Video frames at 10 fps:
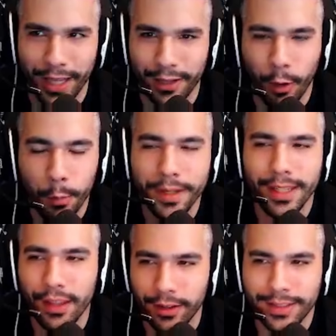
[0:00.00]
Like nobody
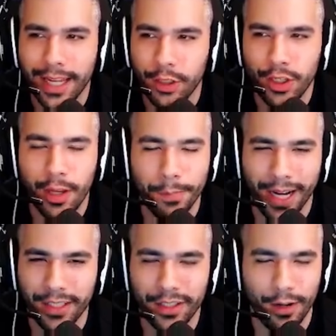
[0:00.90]
does that shit, but
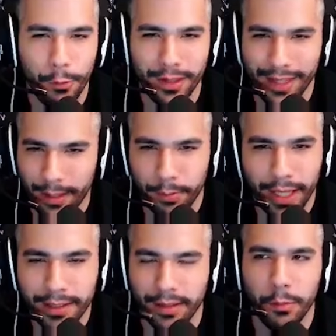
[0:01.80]
I just know in league
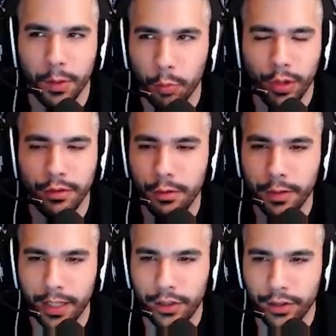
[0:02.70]
play someone will do
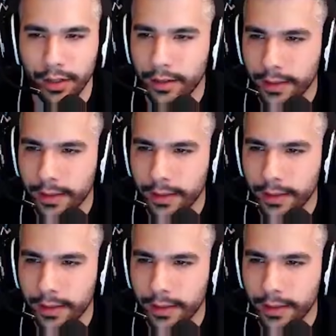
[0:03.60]
that shit.